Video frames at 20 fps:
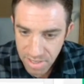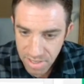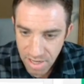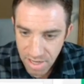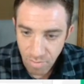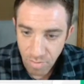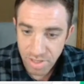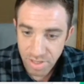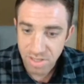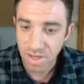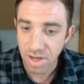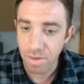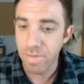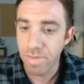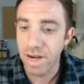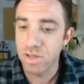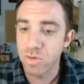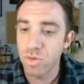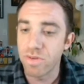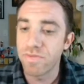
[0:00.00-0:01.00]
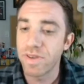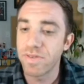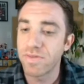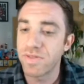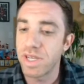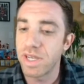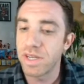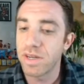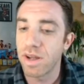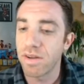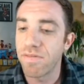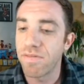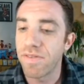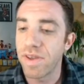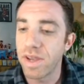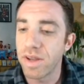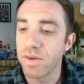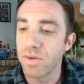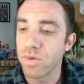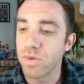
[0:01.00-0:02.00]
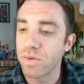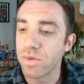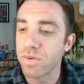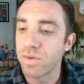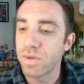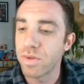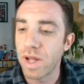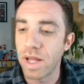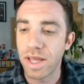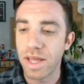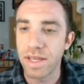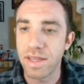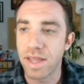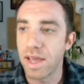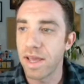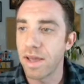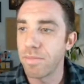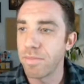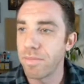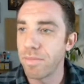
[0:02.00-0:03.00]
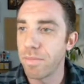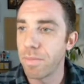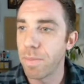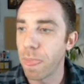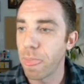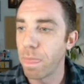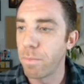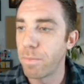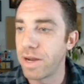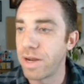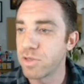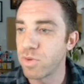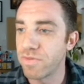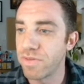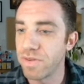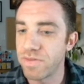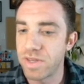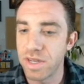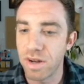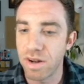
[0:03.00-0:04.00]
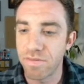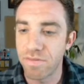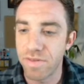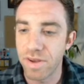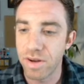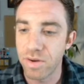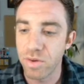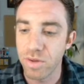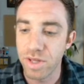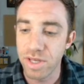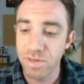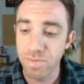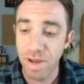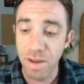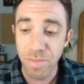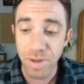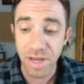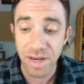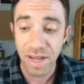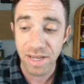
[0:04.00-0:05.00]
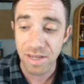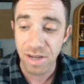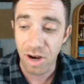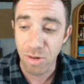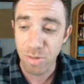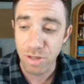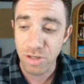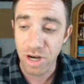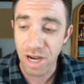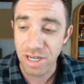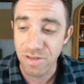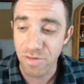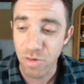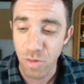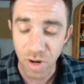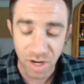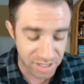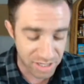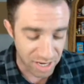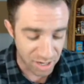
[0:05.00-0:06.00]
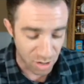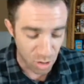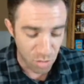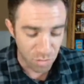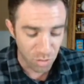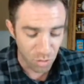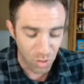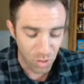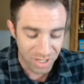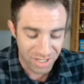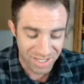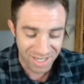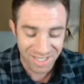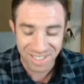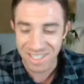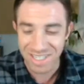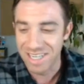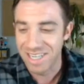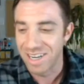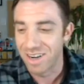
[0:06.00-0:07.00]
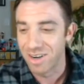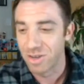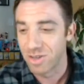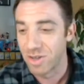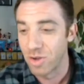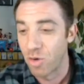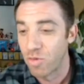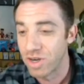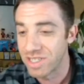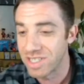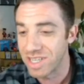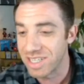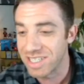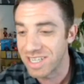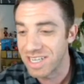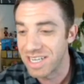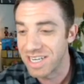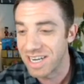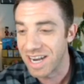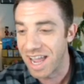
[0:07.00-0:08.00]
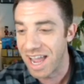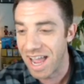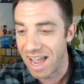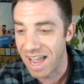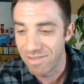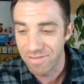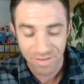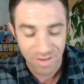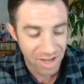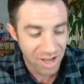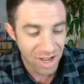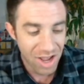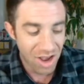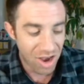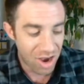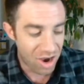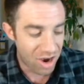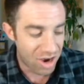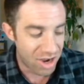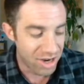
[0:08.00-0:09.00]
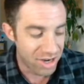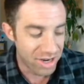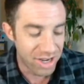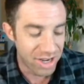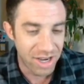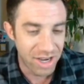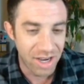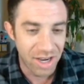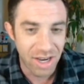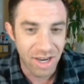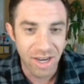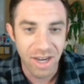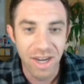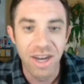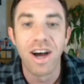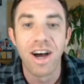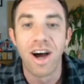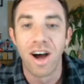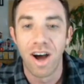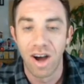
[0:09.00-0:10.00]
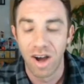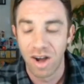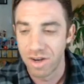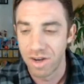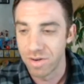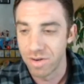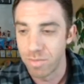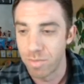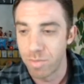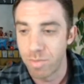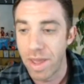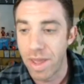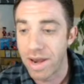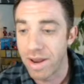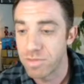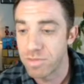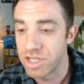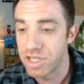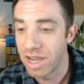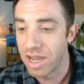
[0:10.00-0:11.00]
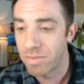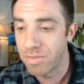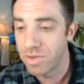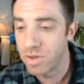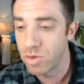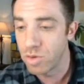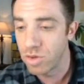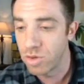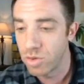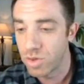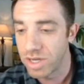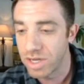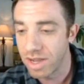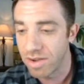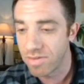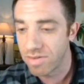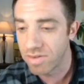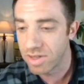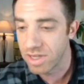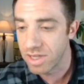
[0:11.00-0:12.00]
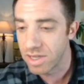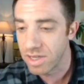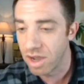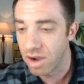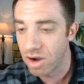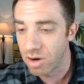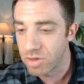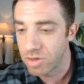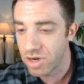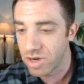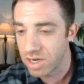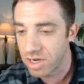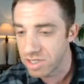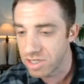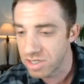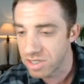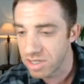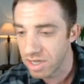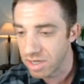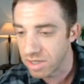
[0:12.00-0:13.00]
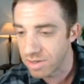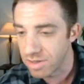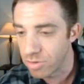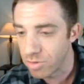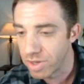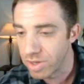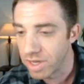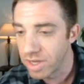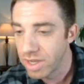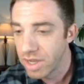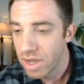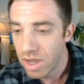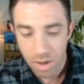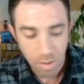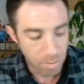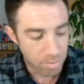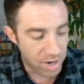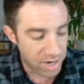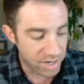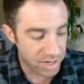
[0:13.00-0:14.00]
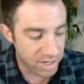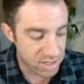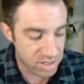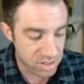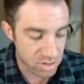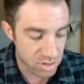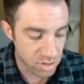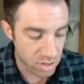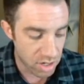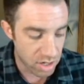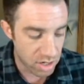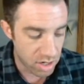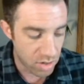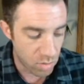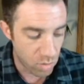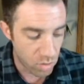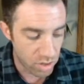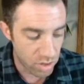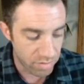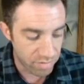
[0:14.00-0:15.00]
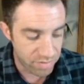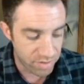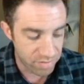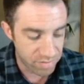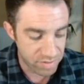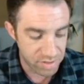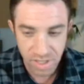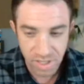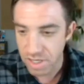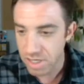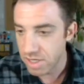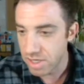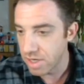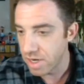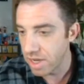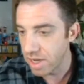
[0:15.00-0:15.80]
a half. We can still get minus 115 on FanDuel. I like that. Minus 115 on FanDuel. This might be a nice arbitrage if you want to take over 116 or over 16 and a half on BetMGM. You can definitely arbitrage this thing a little bit. Minus 115